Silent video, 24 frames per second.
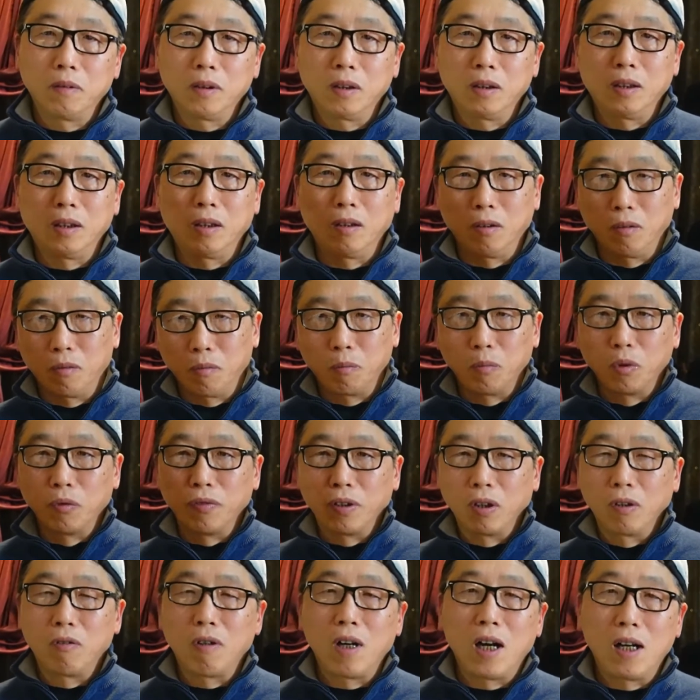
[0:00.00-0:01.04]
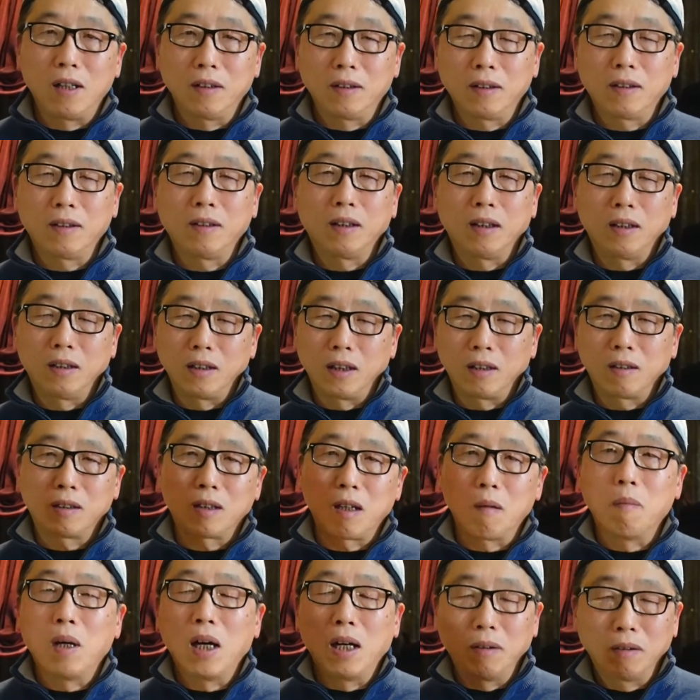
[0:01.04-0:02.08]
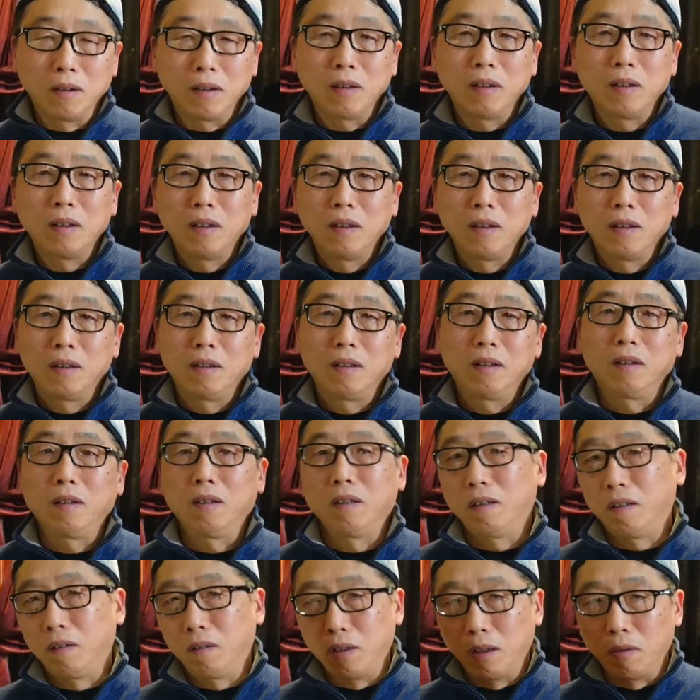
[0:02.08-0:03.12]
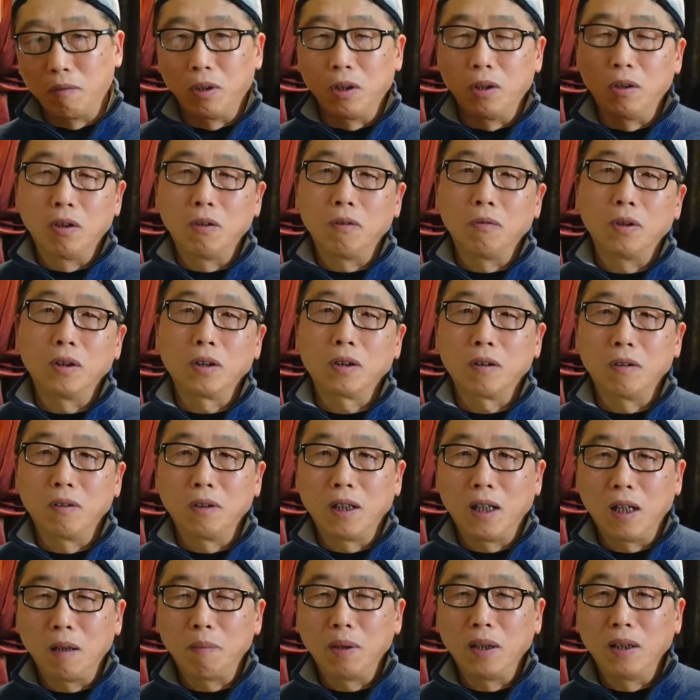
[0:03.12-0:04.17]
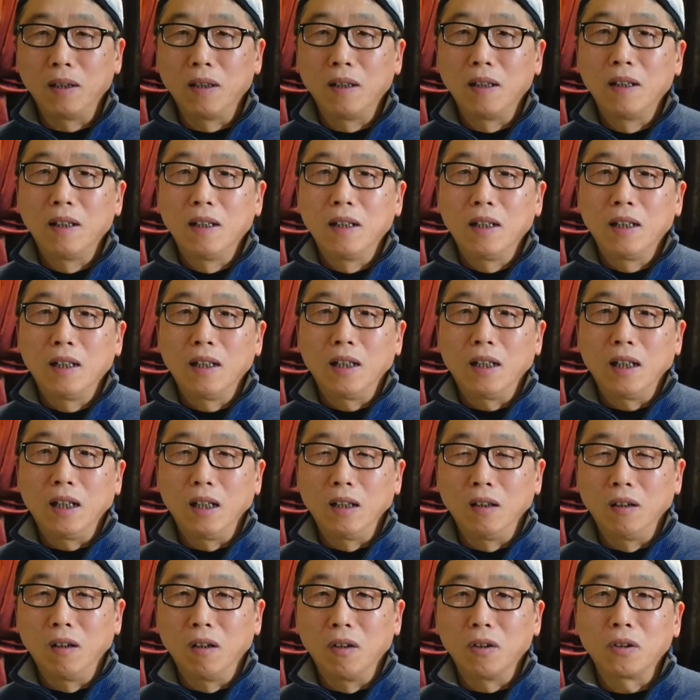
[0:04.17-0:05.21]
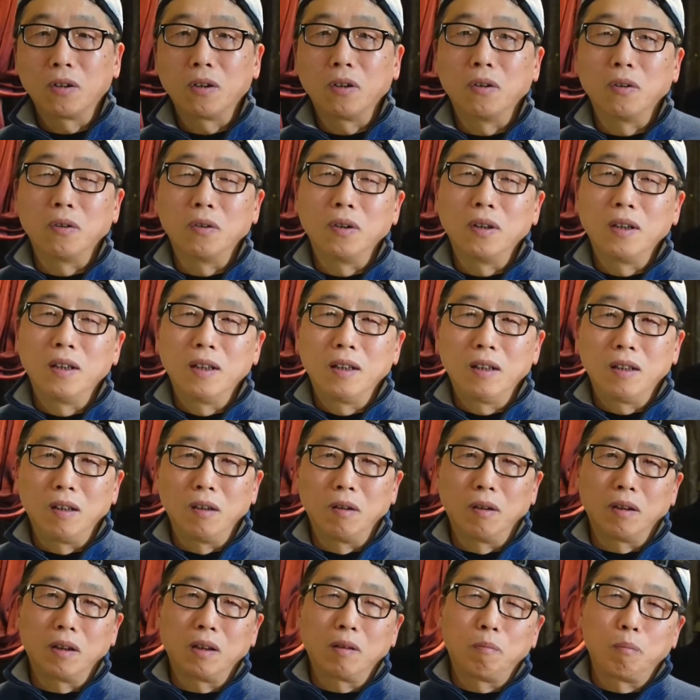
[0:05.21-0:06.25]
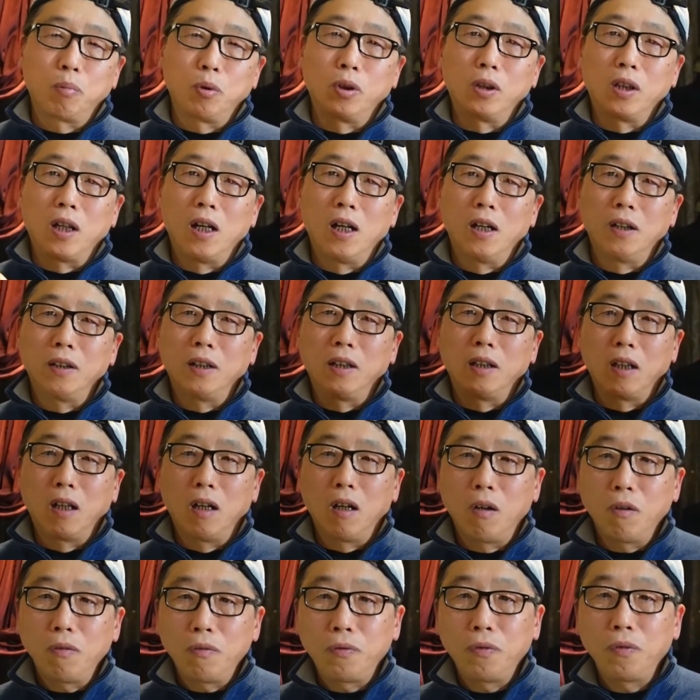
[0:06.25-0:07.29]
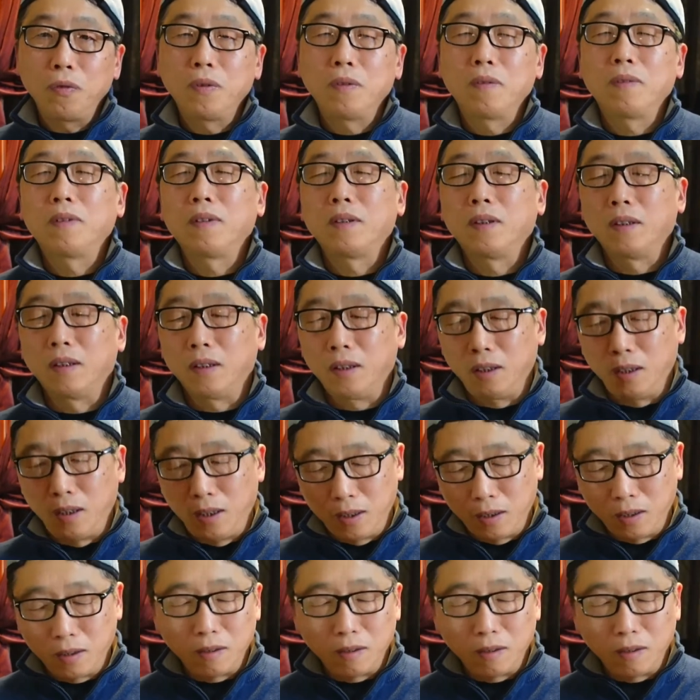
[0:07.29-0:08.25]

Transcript: you're moving around, it just come up. You never know what's going to happen. And also, you put on and off. You